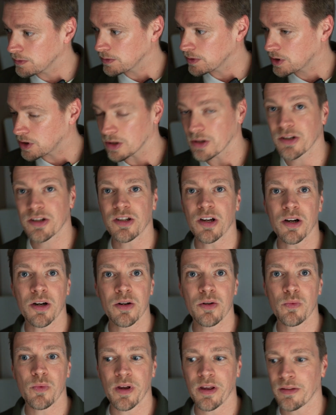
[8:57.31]

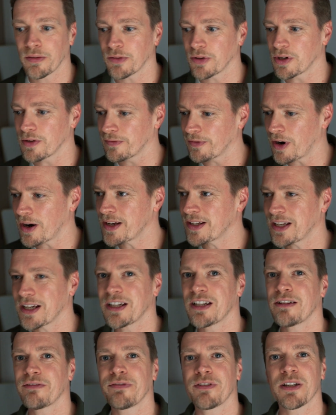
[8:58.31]
concerned with devising
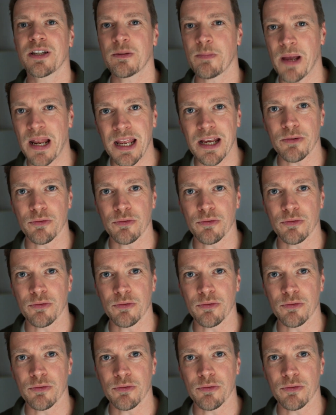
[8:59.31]
different spelling